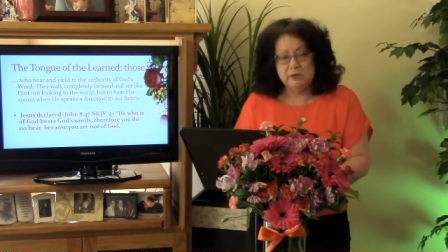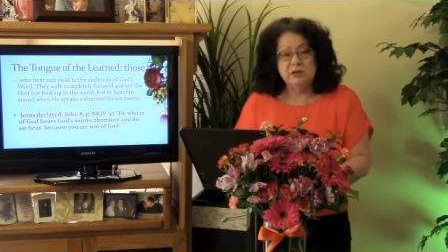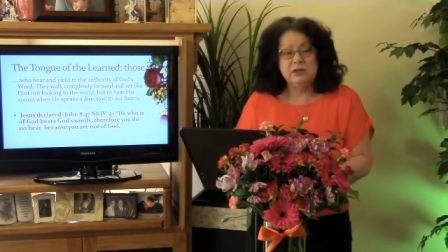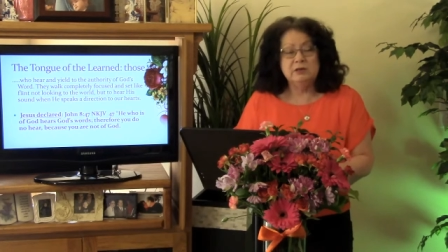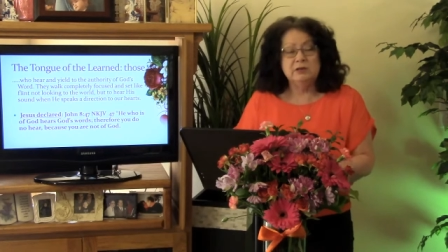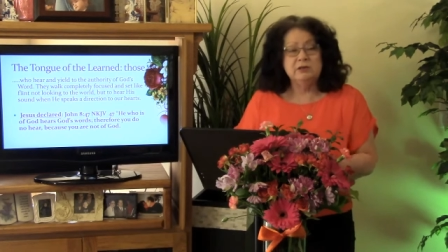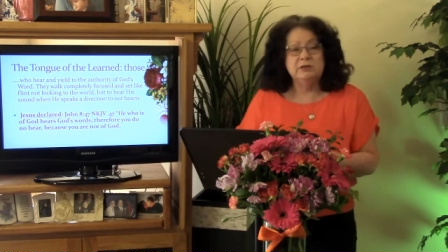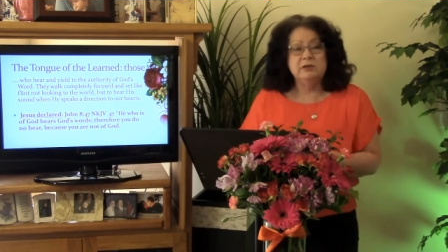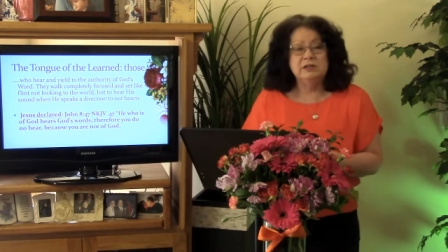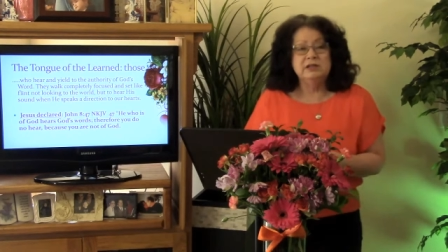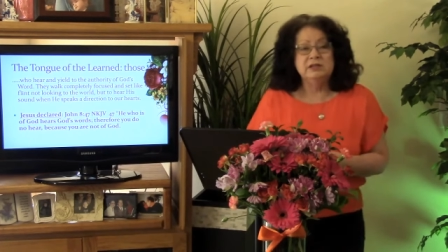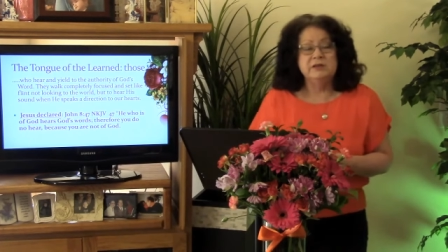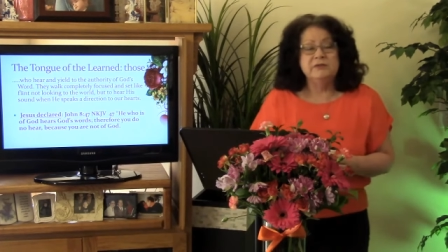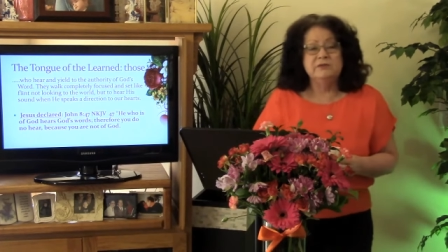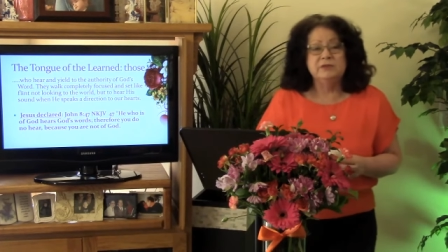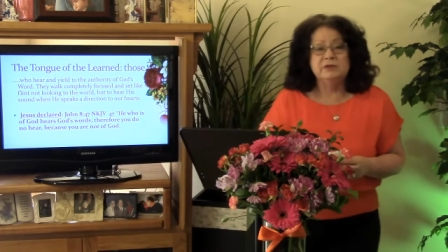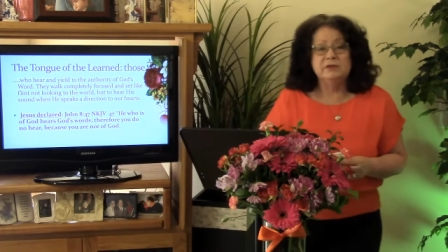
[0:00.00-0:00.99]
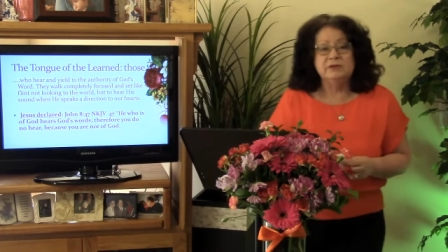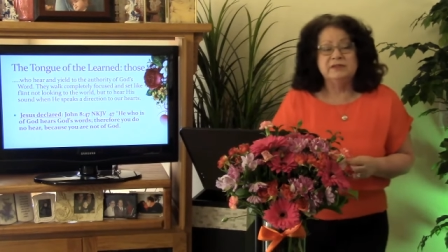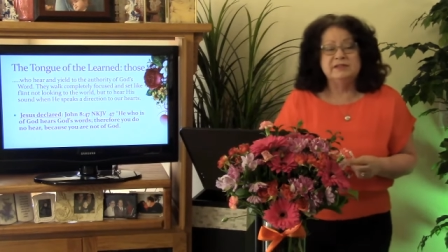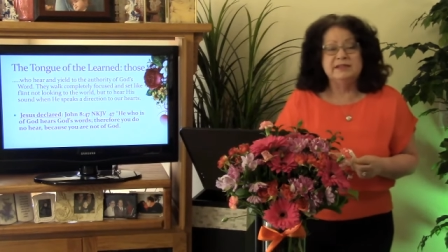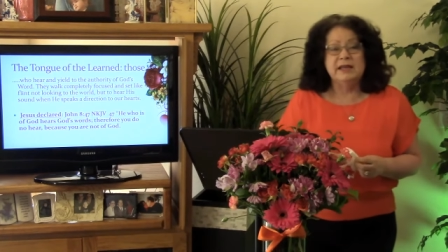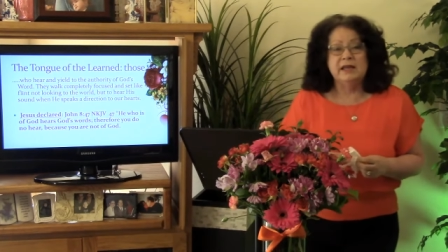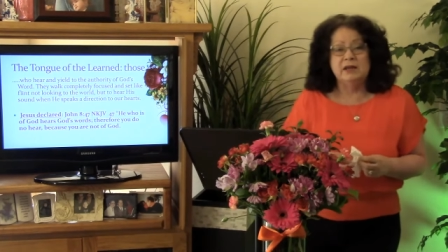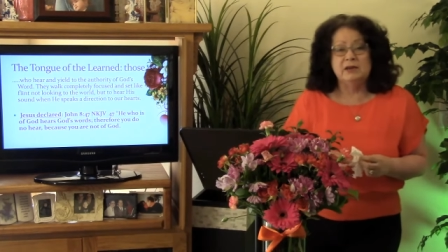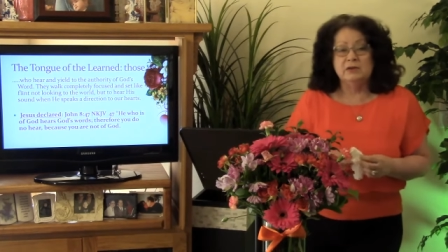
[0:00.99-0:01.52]
li they're listening for the
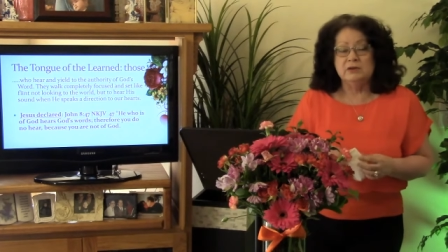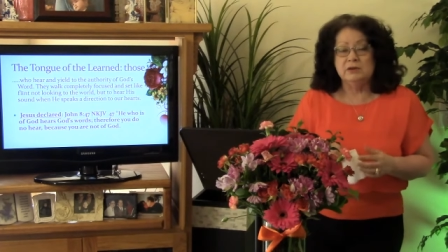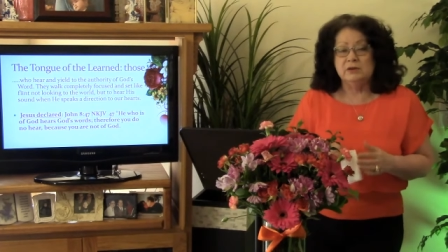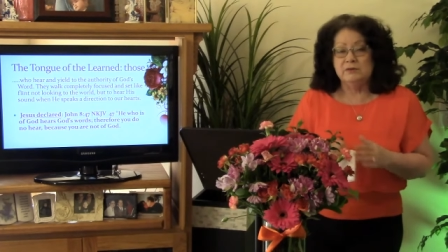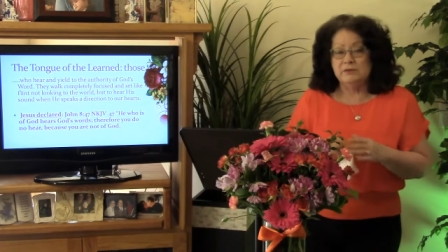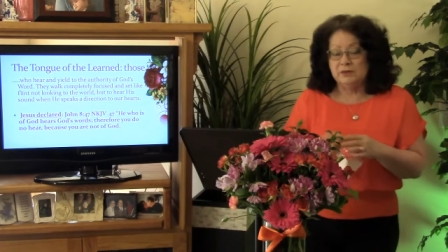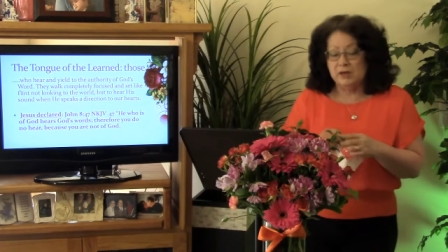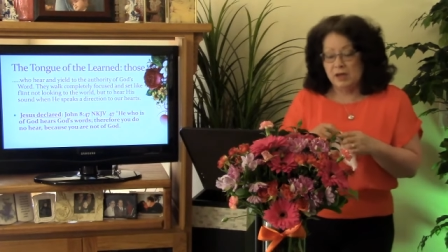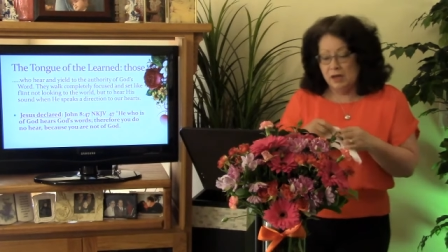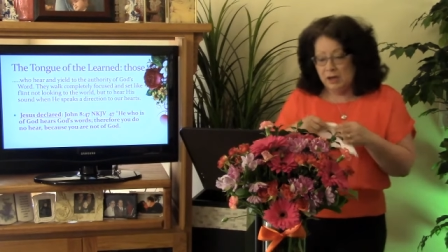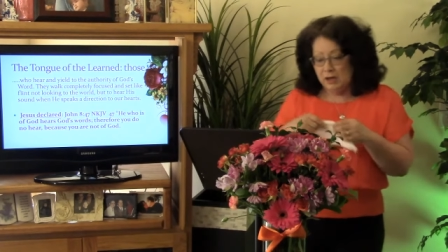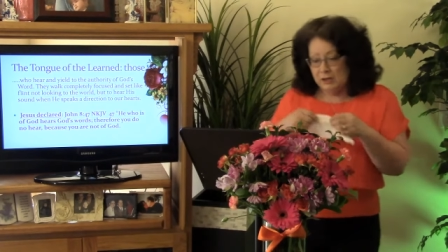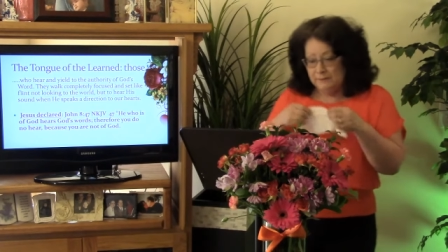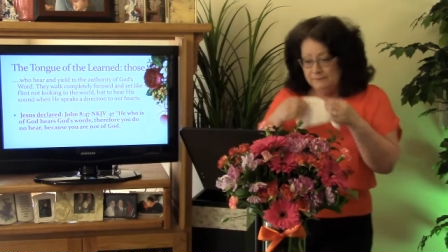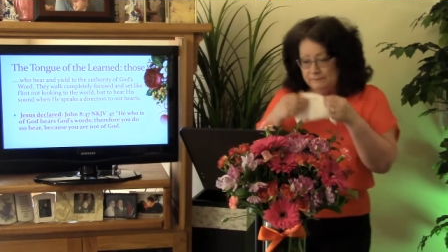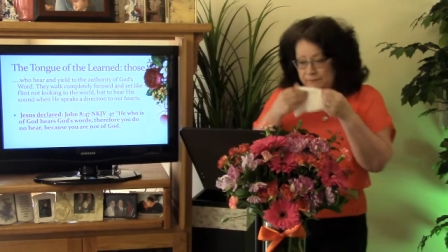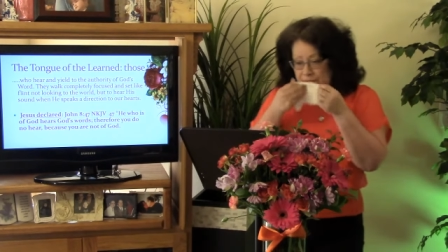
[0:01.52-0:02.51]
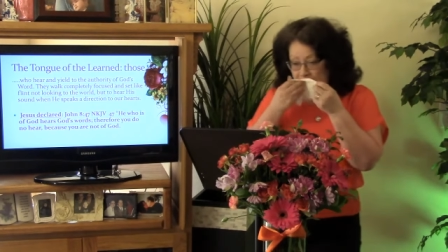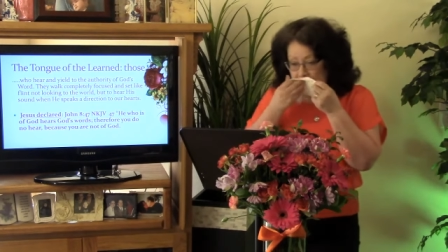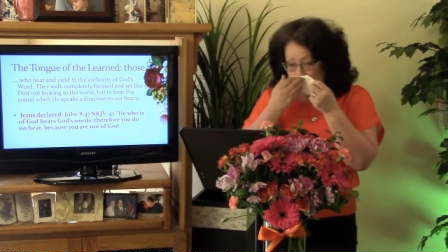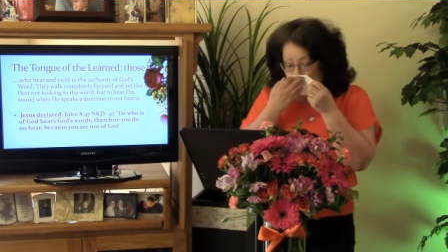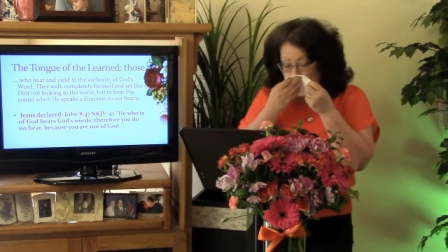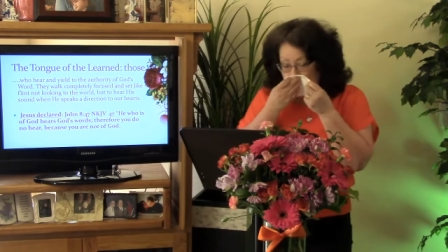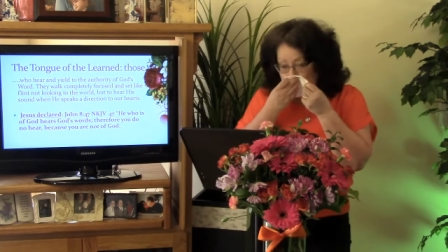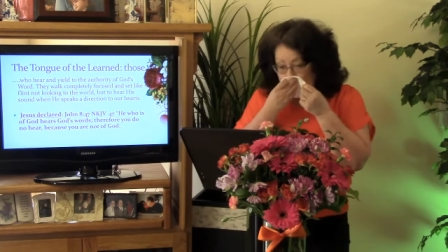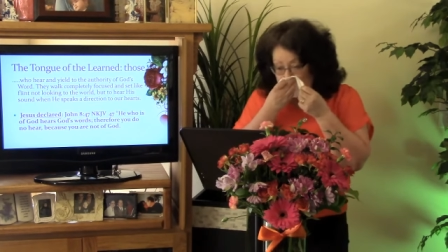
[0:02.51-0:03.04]
sound of God,
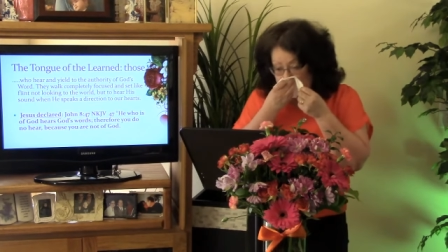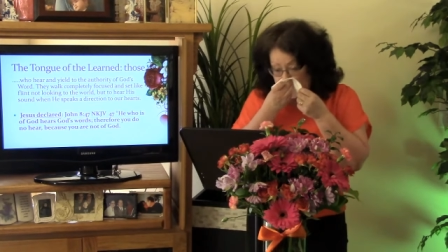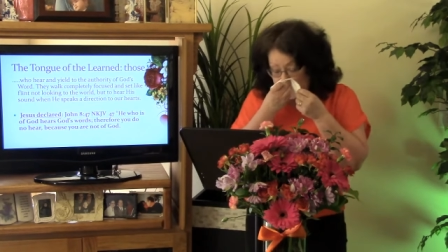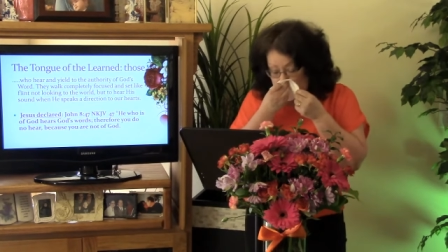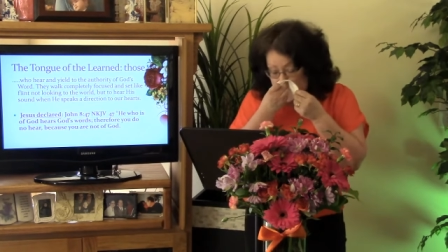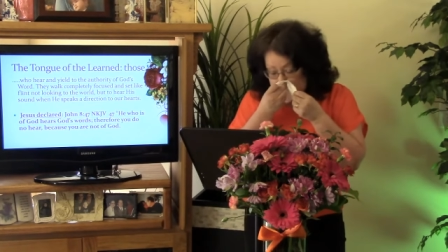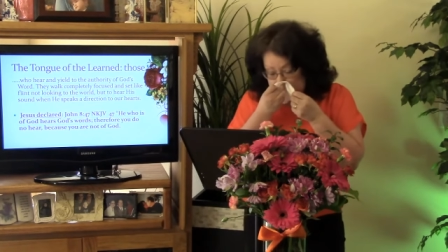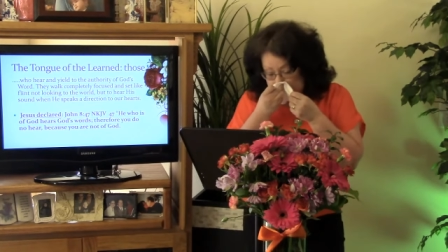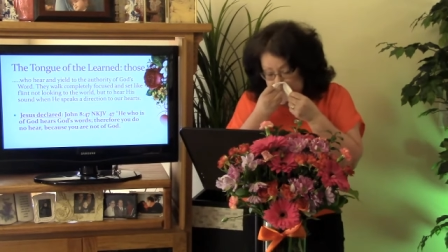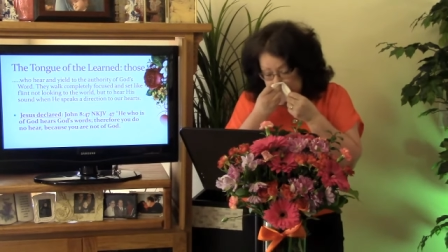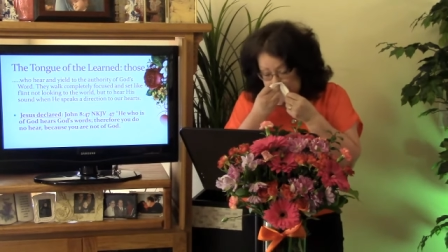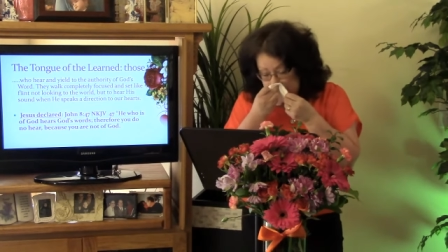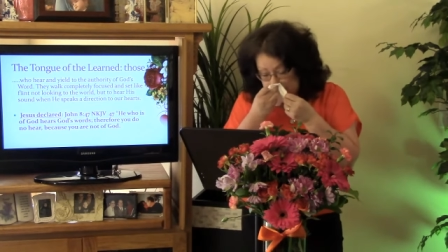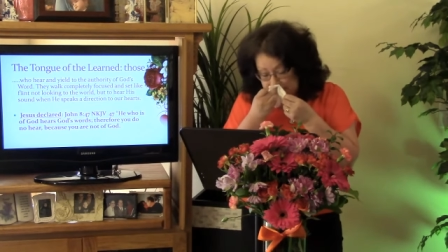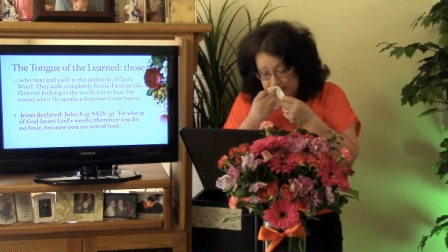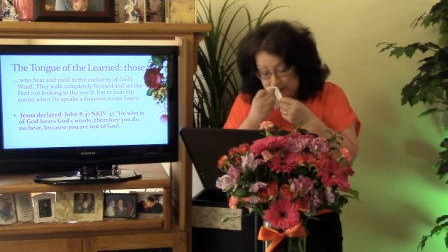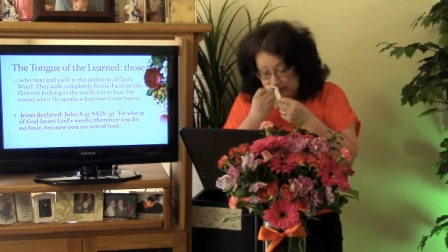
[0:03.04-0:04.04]
and they're listening to see